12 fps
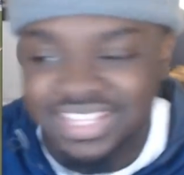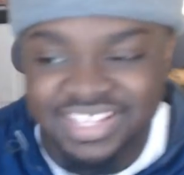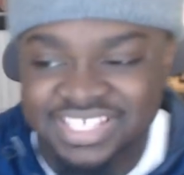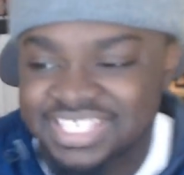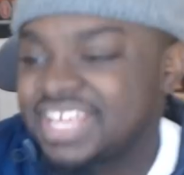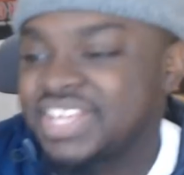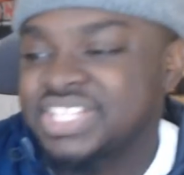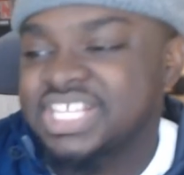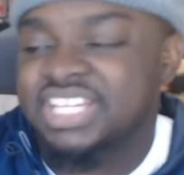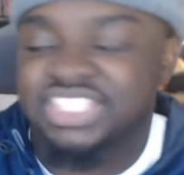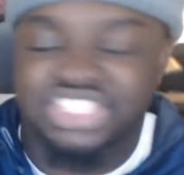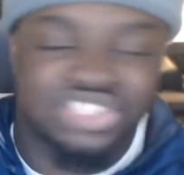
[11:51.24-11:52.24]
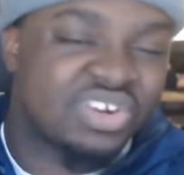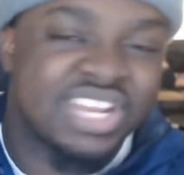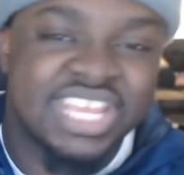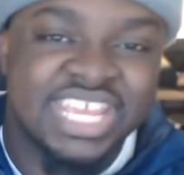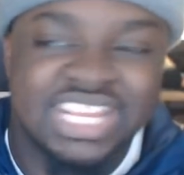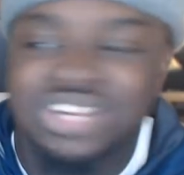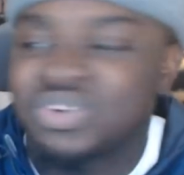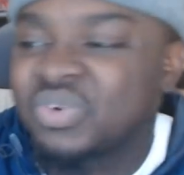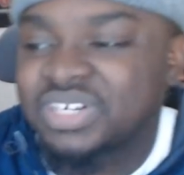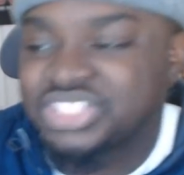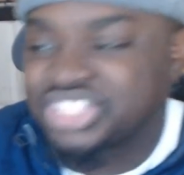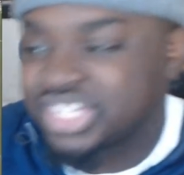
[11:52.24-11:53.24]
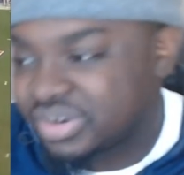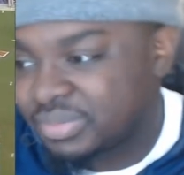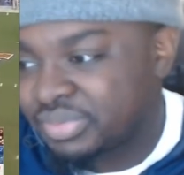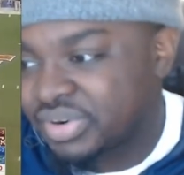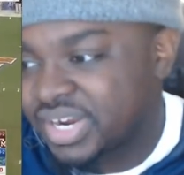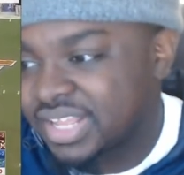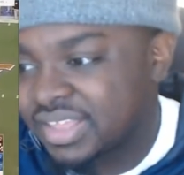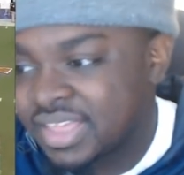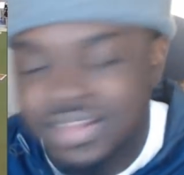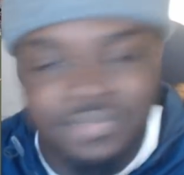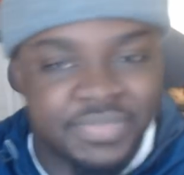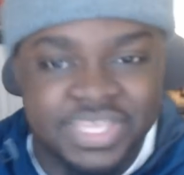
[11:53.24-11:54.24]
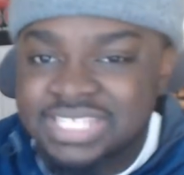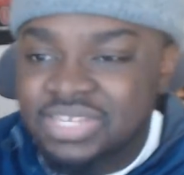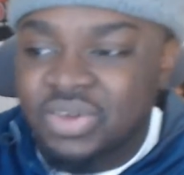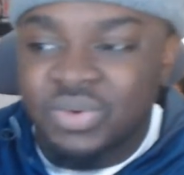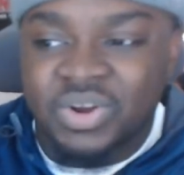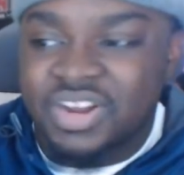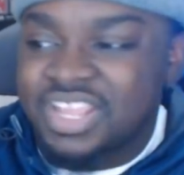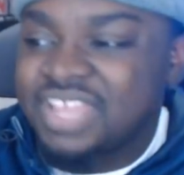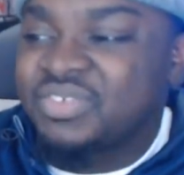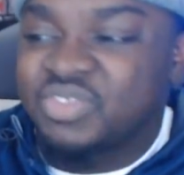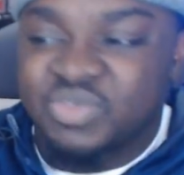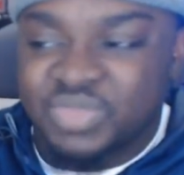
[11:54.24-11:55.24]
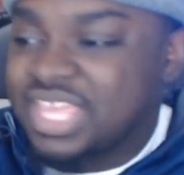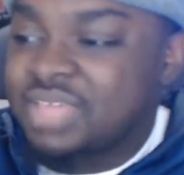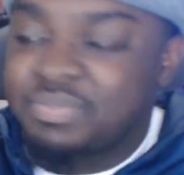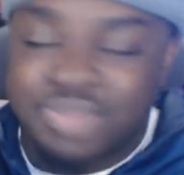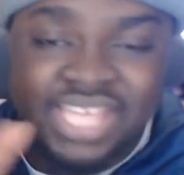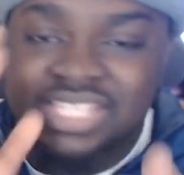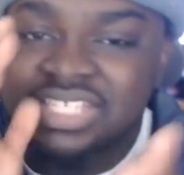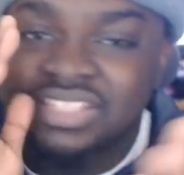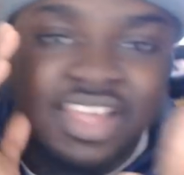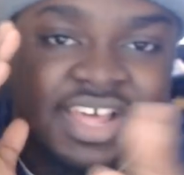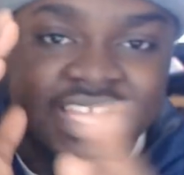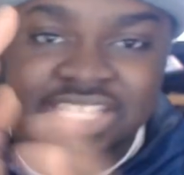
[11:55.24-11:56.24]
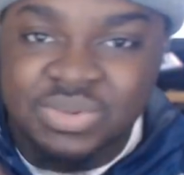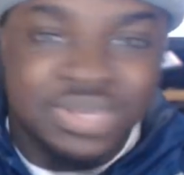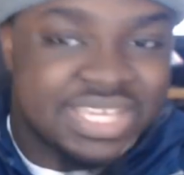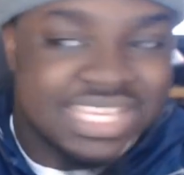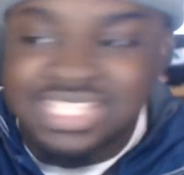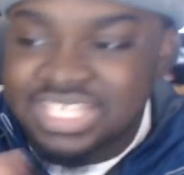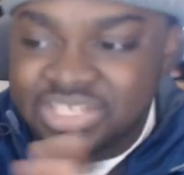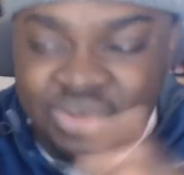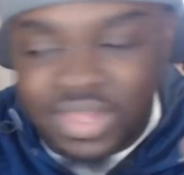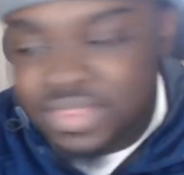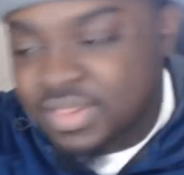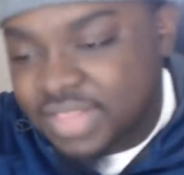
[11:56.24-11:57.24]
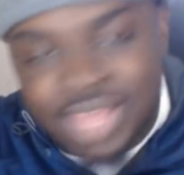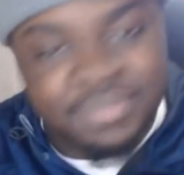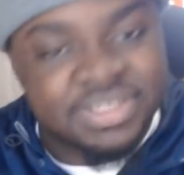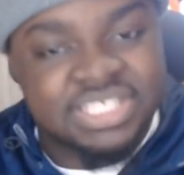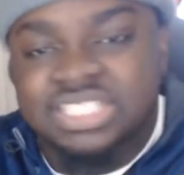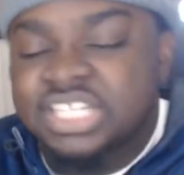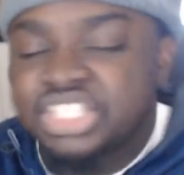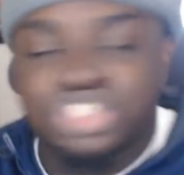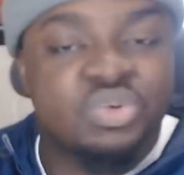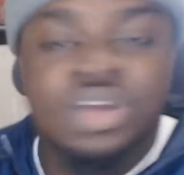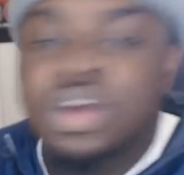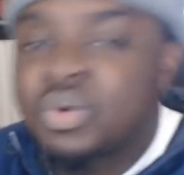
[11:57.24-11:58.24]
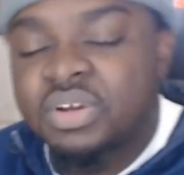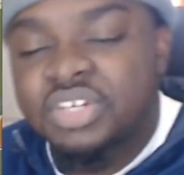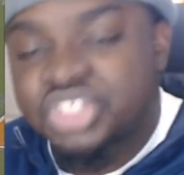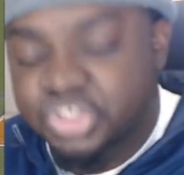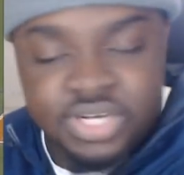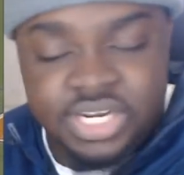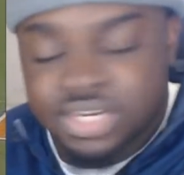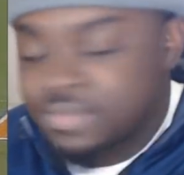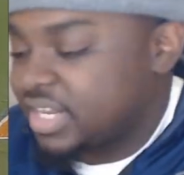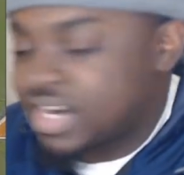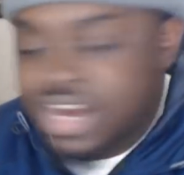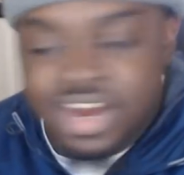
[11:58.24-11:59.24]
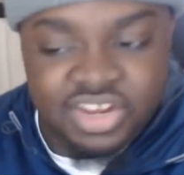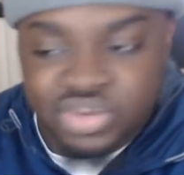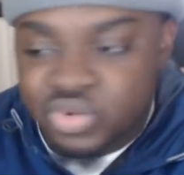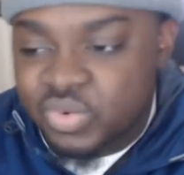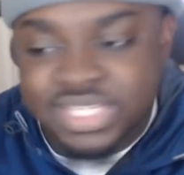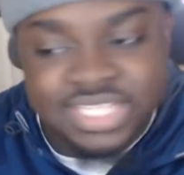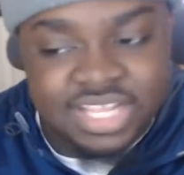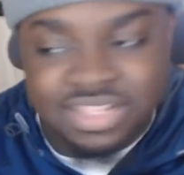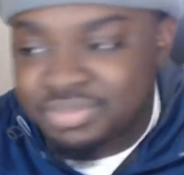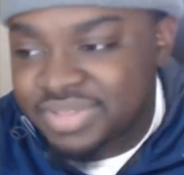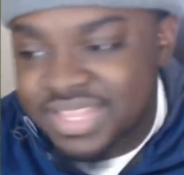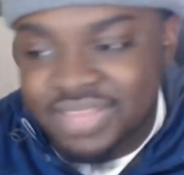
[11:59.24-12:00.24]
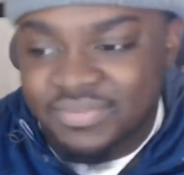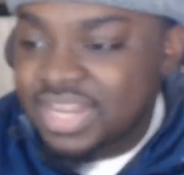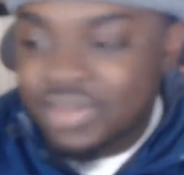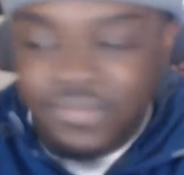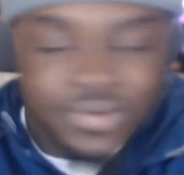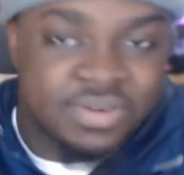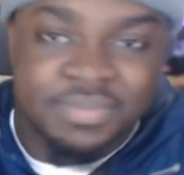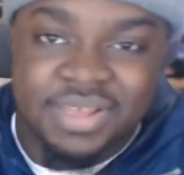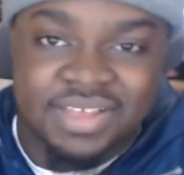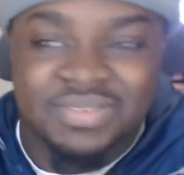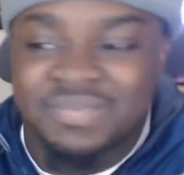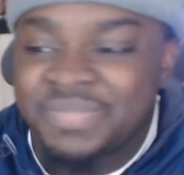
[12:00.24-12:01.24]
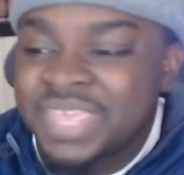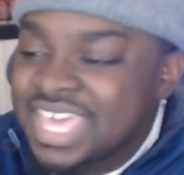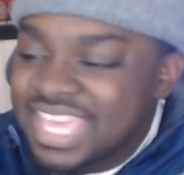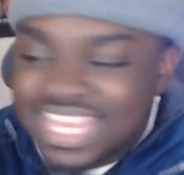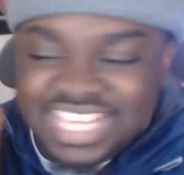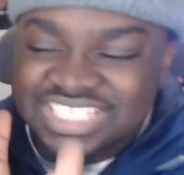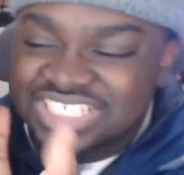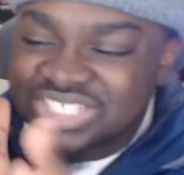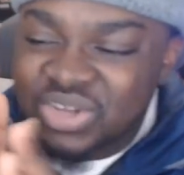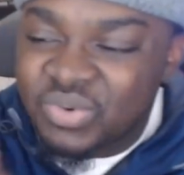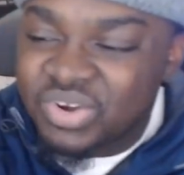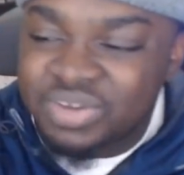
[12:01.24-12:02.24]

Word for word: let's say it's like a screen or a jailbreak. He's so worried, he will get past the line so easily. You know how the lineman just lets you go on the screen. I'll be like, all right, cool, he's out to play. We're not worried about him. He just so worried